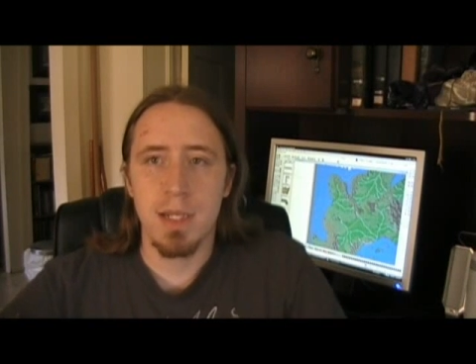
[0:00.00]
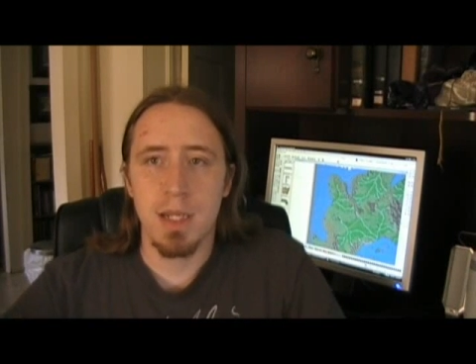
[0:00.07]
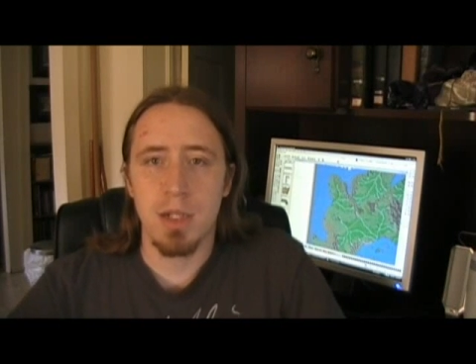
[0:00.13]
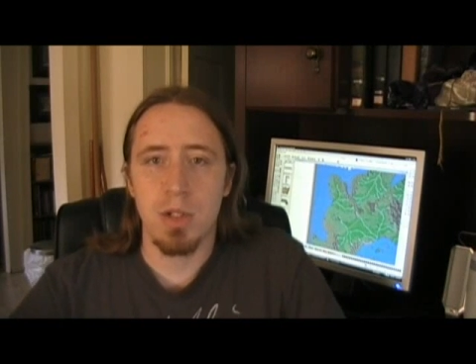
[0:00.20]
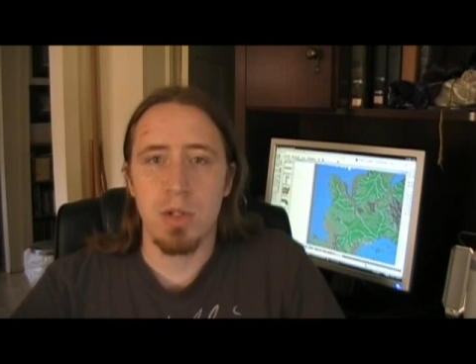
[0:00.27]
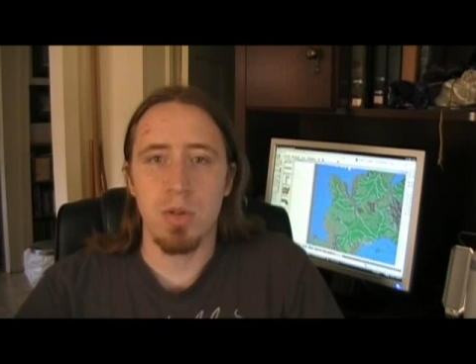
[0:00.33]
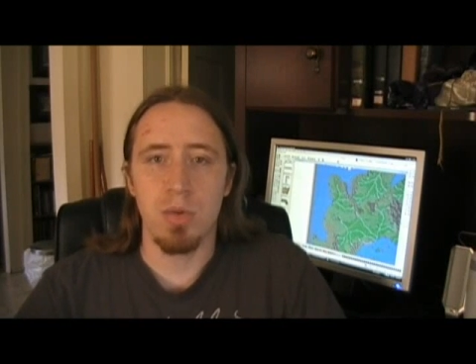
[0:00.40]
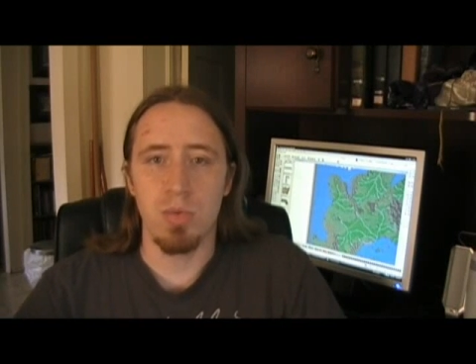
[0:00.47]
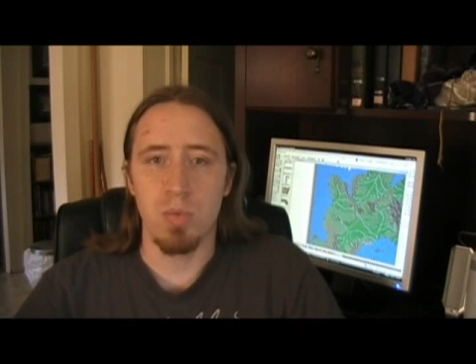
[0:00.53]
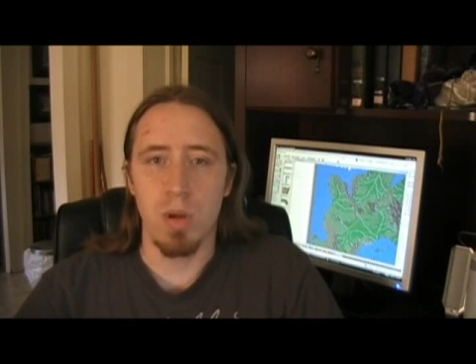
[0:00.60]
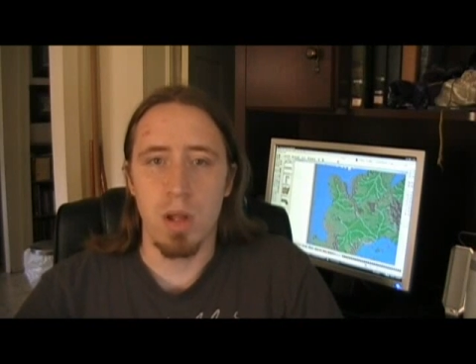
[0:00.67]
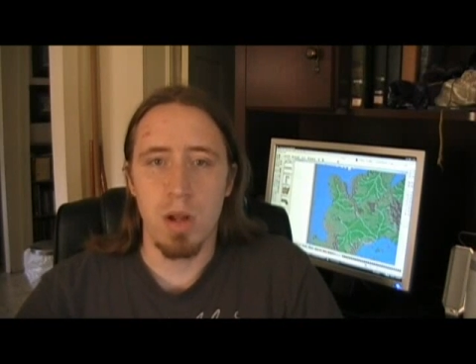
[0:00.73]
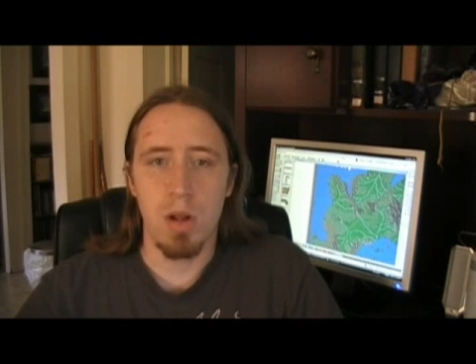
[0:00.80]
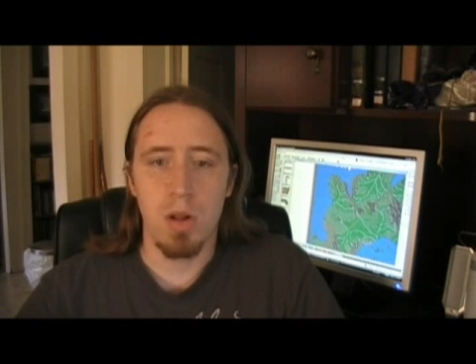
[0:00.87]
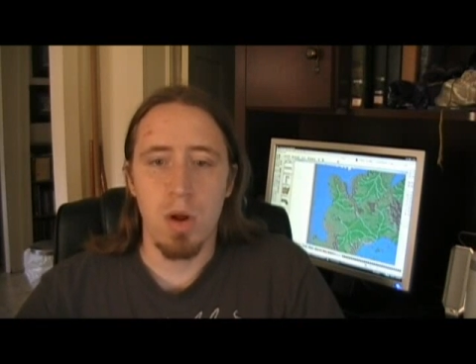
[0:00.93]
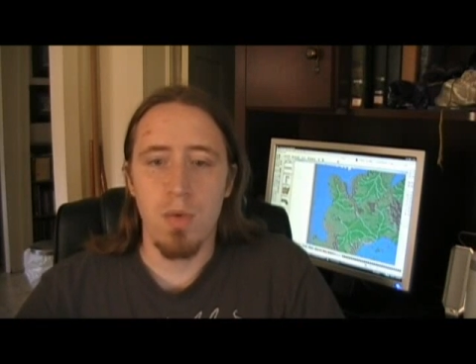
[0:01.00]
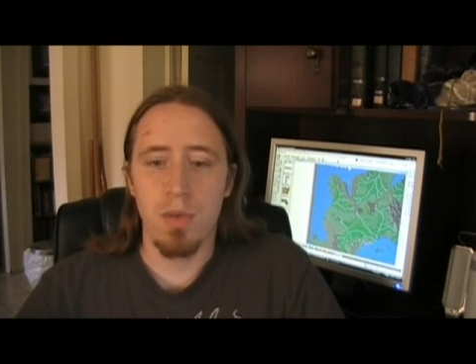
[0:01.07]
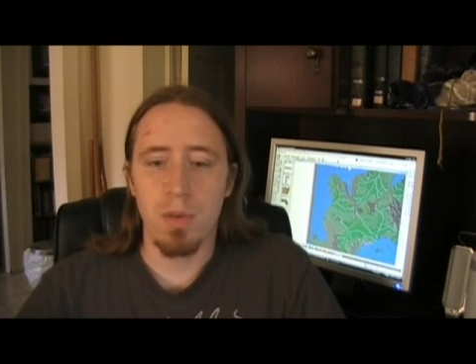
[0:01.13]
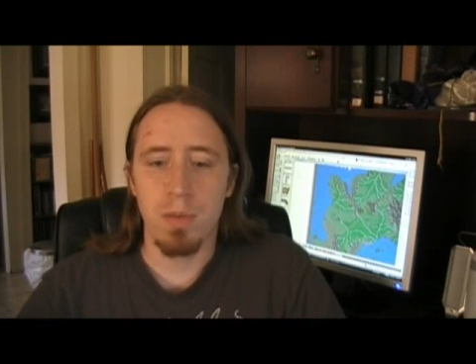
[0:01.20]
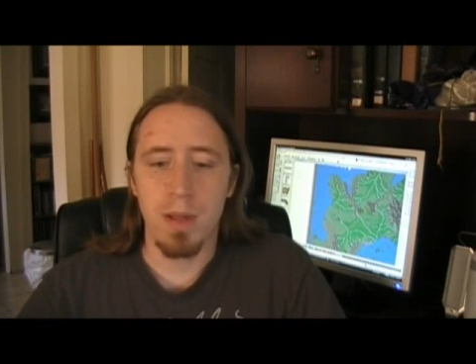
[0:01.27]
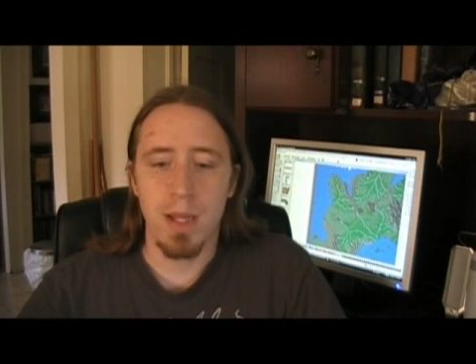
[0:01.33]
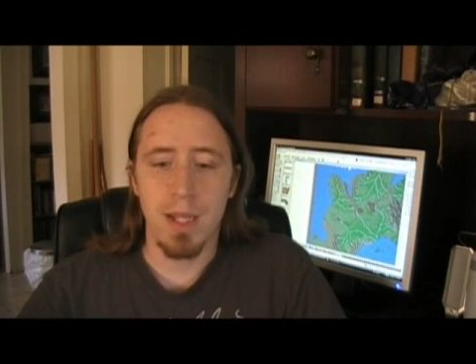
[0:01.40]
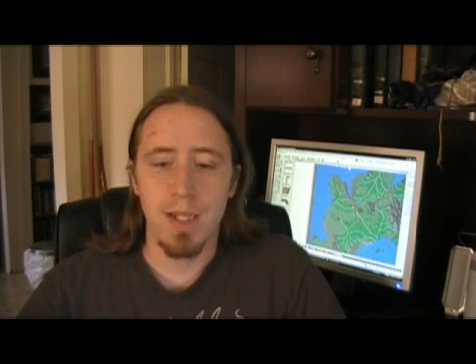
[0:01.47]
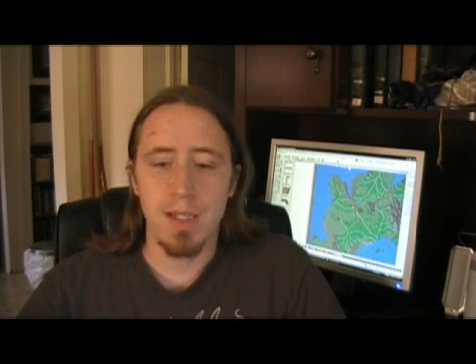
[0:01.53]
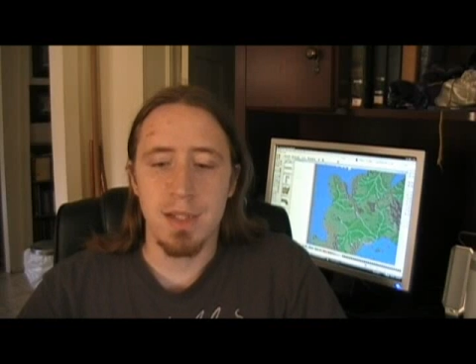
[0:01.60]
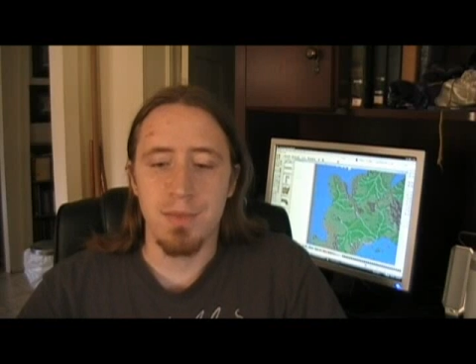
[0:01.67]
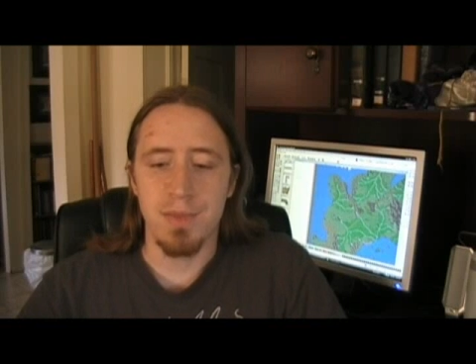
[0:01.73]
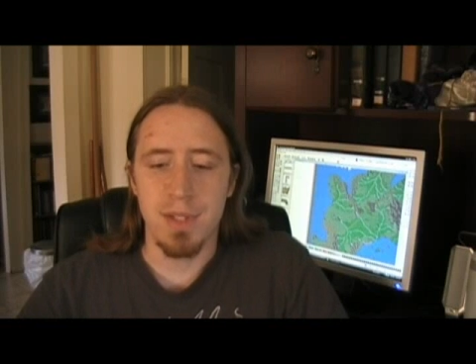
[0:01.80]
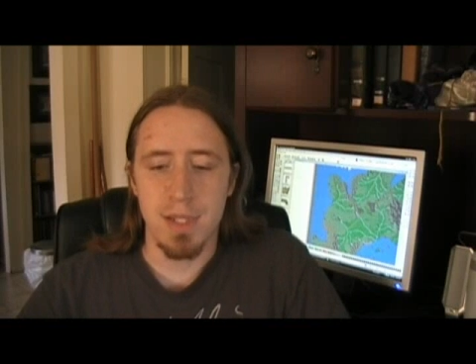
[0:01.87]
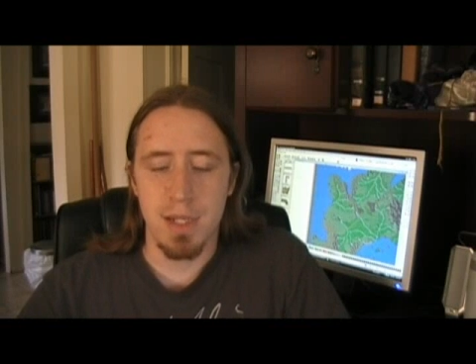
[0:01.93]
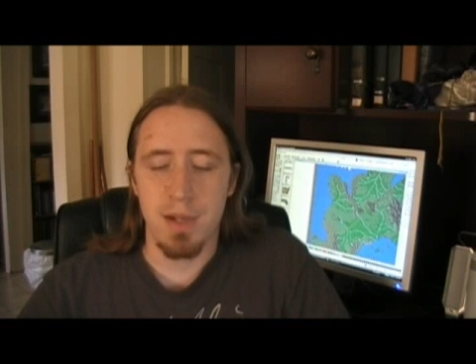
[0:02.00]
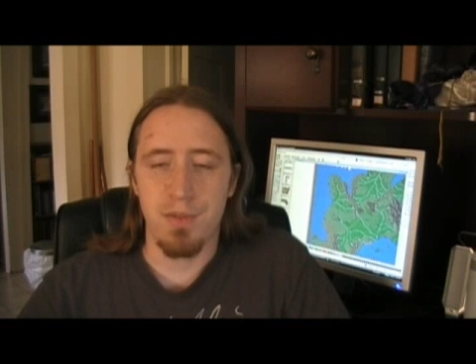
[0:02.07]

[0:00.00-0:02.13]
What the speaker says: get to run all over the place and visit